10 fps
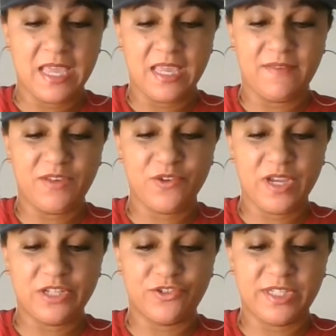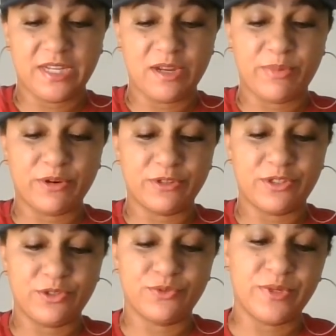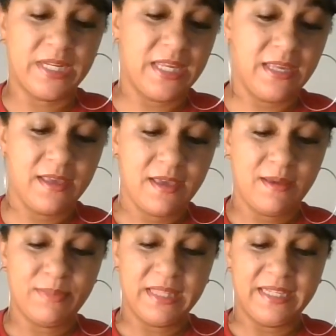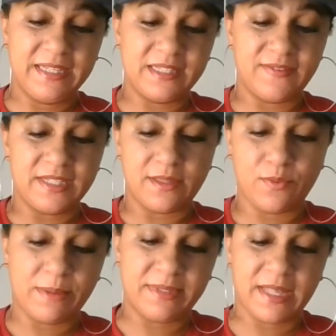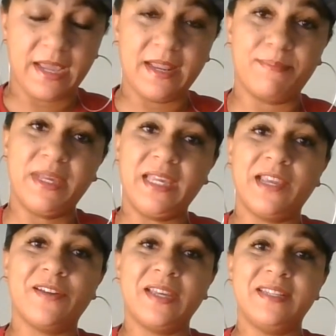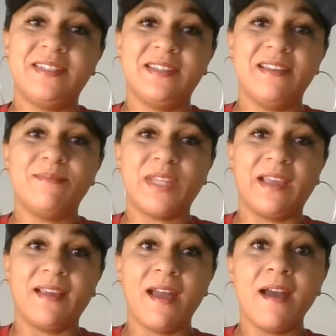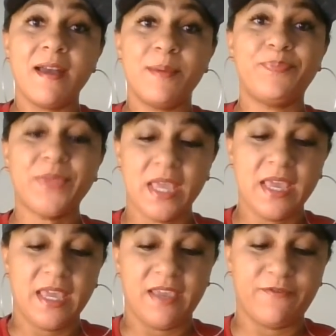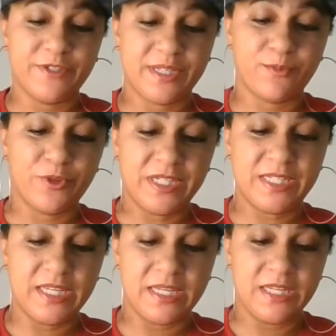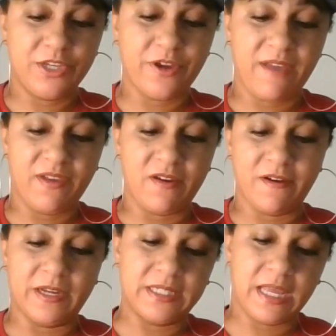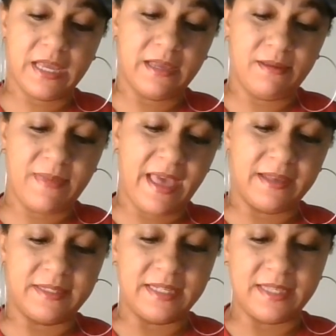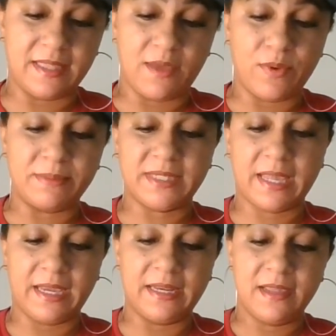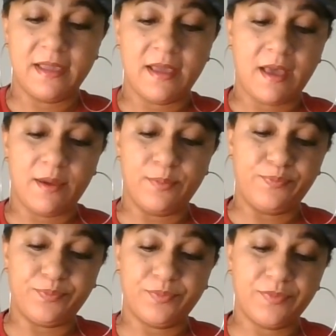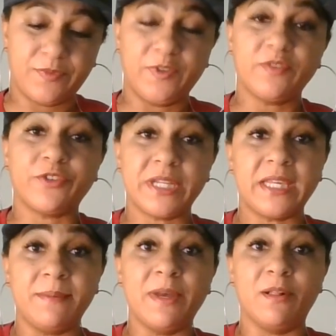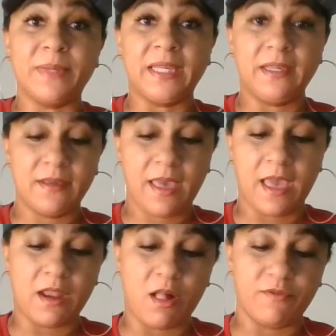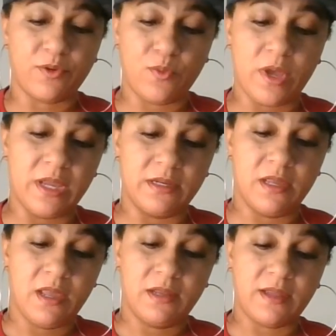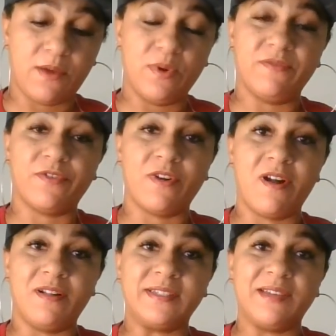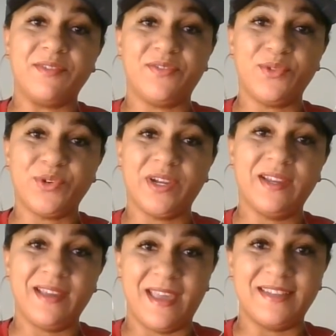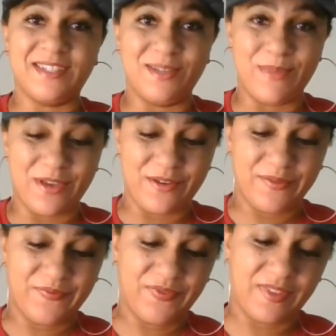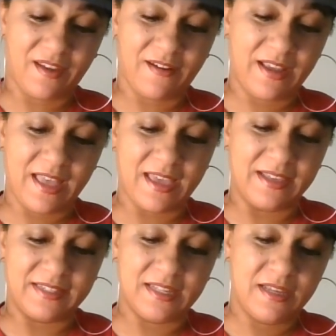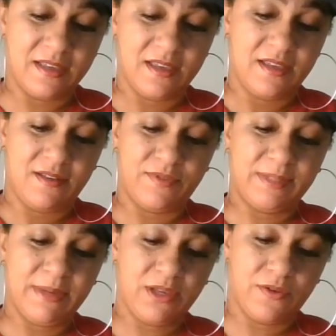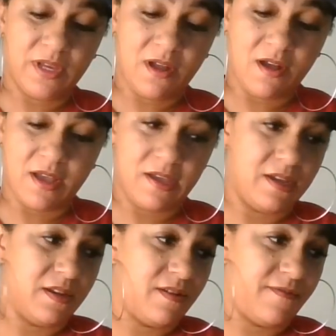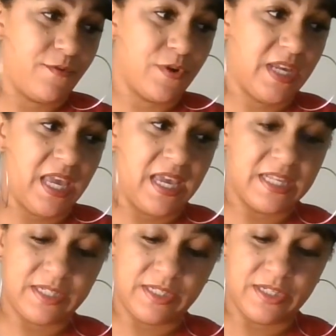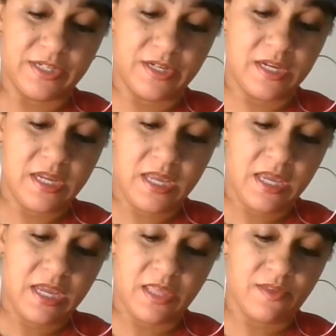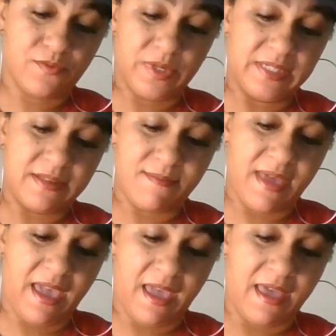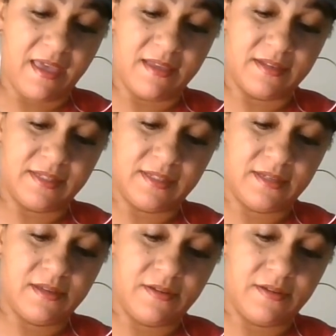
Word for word: If you're interested in a personal reading, please visit the website at pinkariengem.com. If for some reason you're having a hard time accessing that website, um, feel free to email me at allforoneoneforall oneone 74 at gmail. Alright, guys, what's been going on for Cancer in the recent past?